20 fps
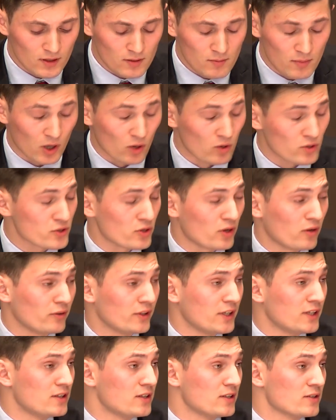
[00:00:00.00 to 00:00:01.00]
But also we
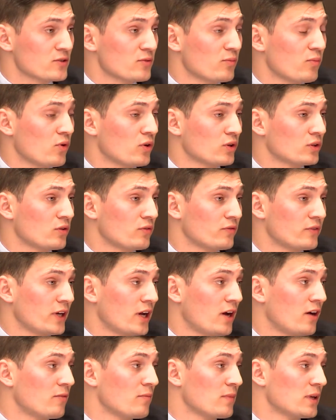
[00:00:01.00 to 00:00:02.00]
need the support of the
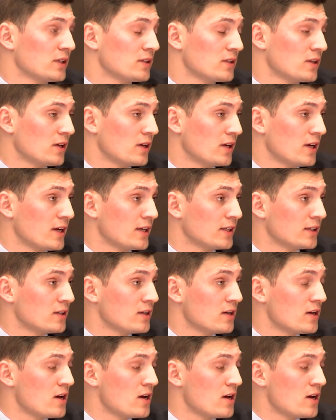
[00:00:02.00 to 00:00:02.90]
government. And